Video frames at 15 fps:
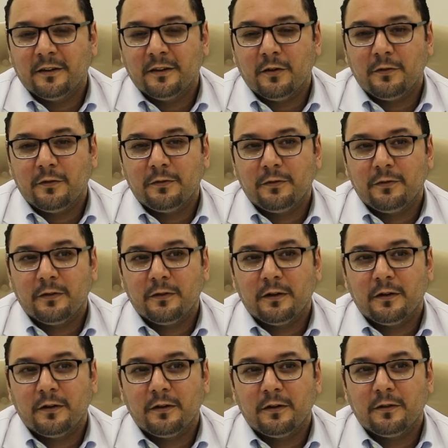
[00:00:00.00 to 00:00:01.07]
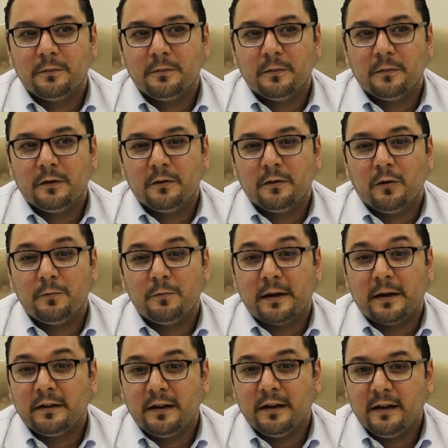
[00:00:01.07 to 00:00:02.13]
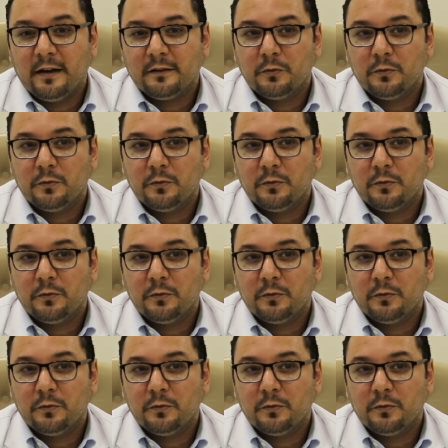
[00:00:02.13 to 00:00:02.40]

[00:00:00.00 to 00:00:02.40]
of pancreas,